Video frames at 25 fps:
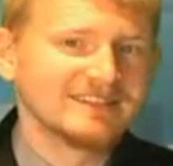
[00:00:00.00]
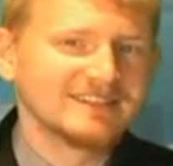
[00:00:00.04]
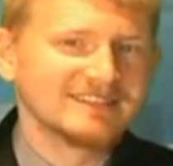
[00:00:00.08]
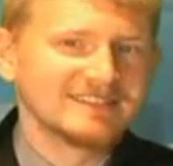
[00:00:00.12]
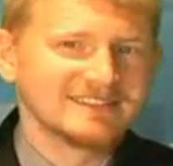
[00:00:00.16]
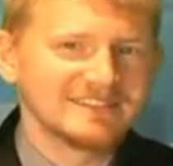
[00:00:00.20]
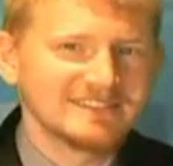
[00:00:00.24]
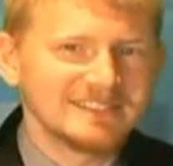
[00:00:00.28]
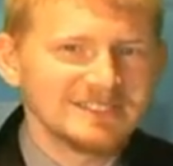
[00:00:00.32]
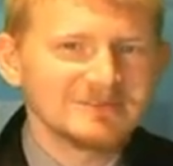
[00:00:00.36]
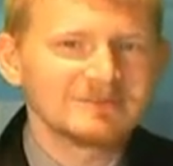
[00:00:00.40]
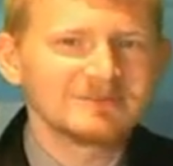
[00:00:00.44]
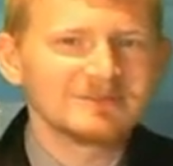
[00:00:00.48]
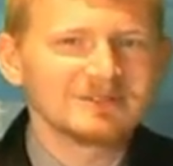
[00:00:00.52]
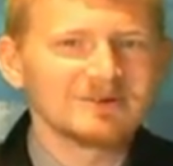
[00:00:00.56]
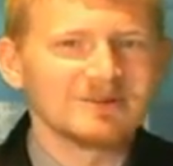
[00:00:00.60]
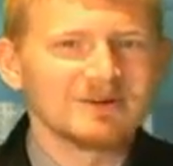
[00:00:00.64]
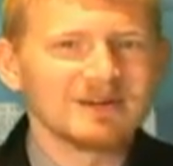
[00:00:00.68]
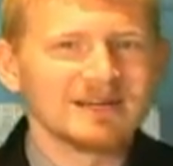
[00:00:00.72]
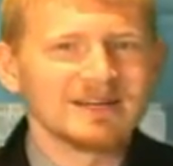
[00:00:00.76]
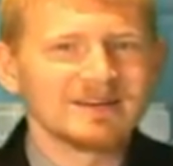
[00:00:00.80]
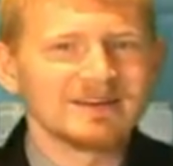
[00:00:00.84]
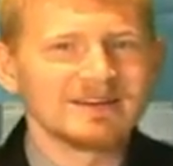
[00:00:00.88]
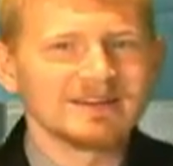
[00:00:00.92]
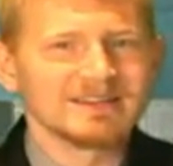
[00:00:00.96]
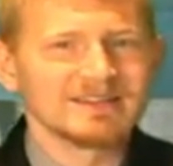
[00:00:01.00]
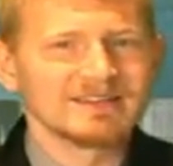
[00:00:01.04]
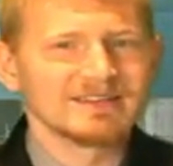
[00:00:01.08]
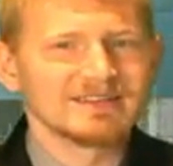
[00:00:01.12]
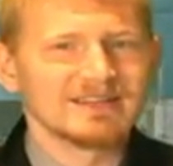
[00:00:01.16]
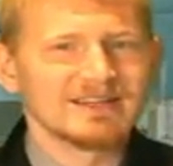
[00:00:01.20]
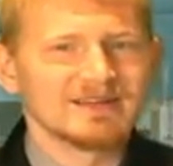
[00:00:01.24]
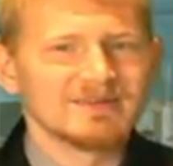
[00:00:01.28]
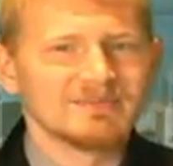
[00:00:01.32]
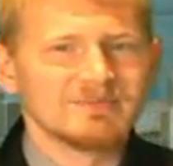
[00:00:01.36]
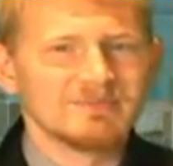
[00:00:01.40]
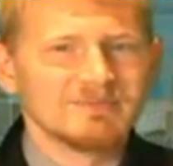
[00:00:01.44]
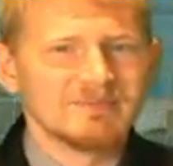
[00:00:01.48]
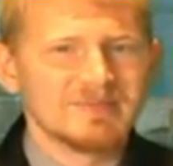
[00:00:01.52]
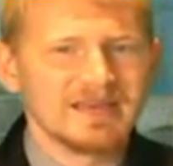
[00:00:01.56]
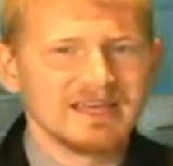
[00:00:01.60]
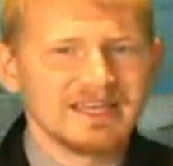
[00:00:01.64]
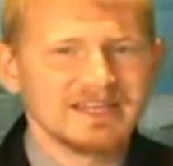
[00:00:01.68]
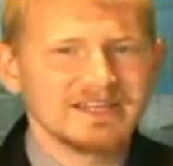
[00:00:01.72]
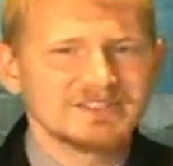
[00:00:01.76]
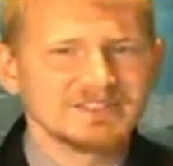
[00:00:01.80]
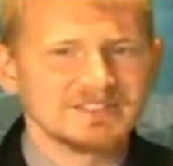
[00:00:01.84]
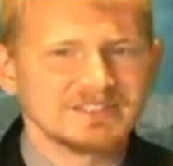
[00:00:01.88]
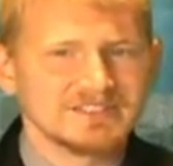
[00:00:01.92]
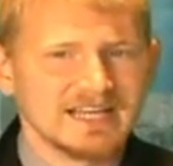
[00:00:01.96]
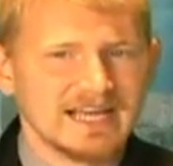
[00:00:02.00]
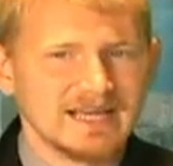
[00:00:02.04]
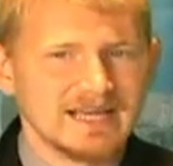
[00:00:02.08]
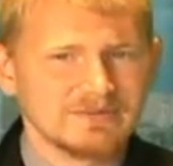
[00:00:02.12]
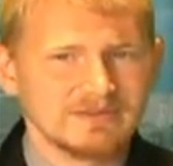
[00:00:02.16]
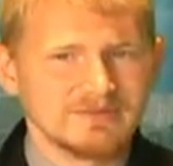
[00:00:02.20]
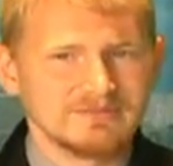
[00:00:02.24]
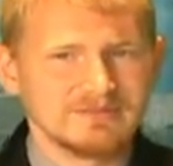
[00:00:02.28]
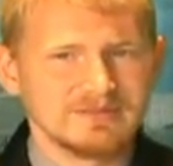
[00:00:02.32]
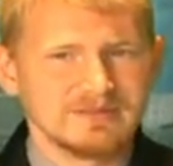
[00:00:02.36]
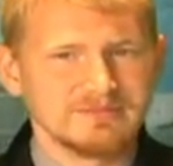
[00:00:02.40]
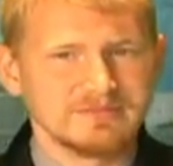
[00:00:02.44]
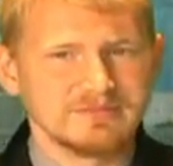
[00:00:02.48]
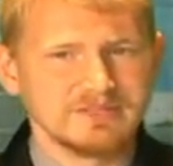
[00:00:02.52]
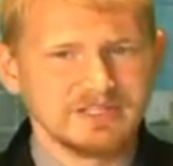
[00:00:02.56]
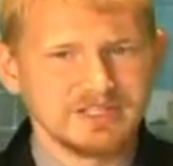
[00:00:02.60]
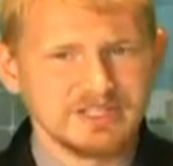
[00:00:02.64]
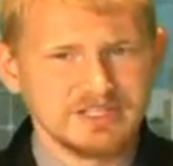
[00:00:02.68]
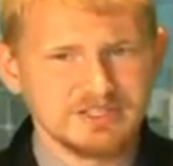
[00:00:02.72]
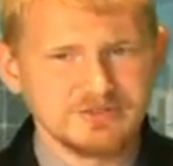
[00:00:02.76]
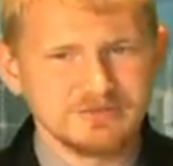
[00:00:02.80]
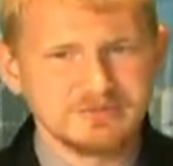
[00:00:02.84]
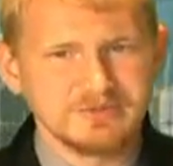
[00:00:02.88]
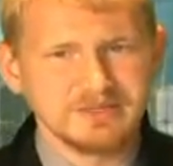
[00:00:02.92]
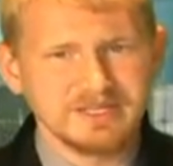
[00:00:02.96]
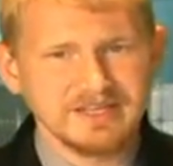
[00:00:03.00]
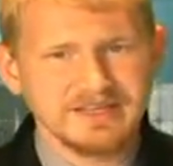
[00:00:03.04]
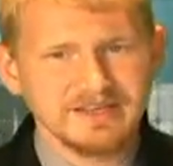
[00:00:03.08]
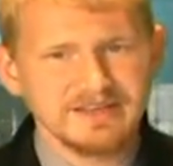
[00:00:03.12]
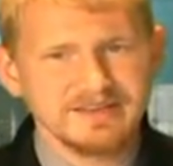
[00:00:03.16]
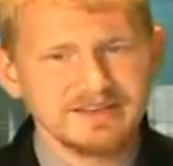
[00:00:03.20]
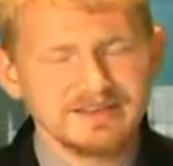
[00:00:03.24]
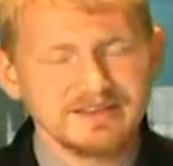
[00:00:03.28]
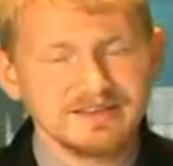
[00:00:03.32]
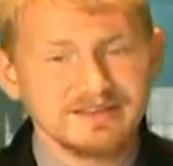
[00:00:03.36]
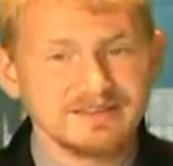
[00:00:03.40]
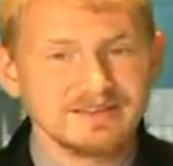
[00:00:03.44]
you're still requiring a major time commitment each week.